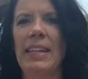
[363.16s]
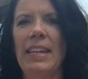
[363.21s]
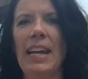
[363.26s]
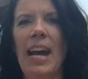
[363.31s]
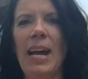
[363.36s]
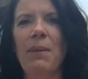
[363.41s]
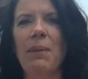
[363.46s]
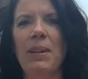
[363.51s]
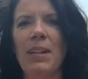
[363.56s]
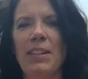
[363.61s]
and
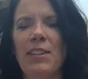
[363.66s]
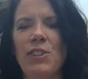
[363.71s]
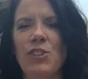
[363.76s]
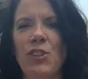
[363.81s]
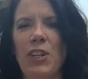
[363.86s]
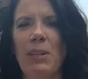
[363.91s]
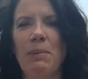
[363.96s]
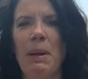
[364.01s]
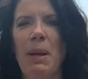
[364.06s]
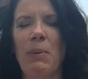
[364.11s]
I wanted to
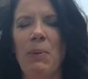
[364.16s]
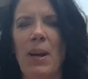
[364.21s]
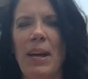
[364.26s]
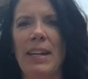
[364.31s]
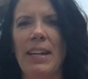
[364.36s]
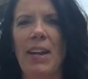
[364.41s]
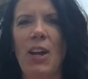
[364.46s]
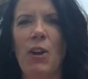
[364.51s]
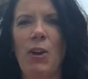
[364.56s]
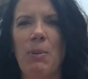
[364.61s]
drink my wine
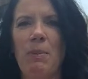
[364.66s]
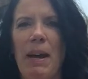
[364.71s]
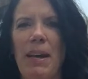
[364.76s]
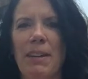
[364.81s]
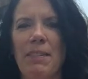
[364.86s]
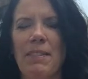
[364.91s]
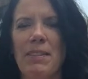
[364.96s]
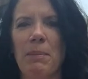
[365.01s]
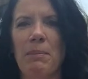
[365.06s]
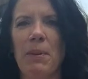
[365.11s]
at home out
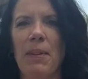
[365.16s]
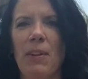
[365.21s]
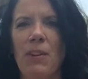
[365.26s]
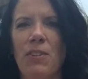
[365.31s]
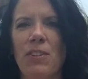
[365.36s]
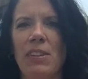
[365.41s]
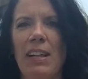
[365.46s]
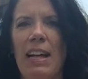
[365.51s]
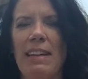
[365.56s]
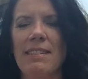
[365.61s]
of some of those
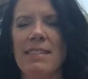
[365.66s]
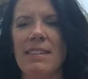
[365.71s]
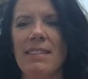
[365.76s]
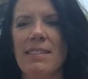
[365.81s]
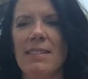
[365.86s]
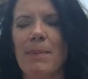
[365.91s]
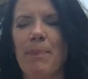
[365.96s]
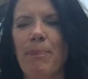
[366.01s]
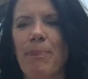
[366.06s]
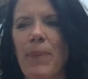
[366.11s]

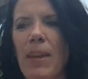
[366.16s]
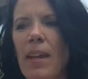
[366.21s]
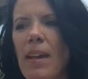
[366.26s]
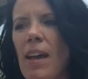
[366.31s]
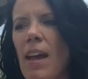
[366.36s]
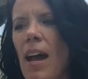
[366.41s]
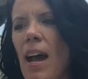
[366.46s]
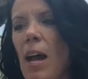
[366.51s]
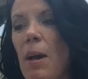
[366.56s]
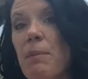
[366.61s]
glasses.
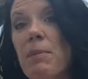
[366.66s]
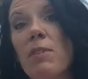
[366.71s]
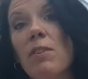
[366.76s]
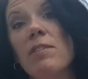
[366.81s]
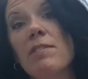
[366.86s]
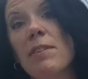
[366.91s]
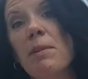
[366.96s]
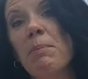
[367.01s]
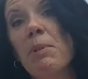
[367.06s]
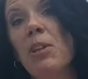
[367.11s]
So
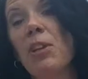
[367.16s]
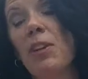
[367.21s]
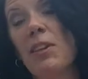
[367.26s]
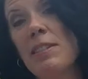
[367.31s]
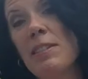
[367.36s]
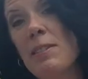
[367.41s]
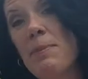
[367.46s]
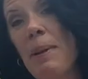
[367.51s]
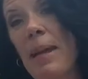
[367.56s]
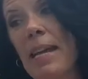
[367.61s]
similar in
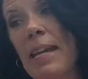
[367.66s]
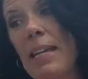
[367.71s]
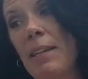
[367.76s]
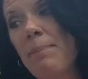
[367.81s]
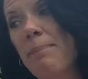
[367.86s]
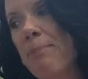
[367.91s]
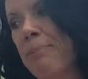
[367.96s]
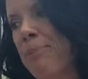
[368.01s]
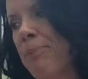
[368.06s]
Spain,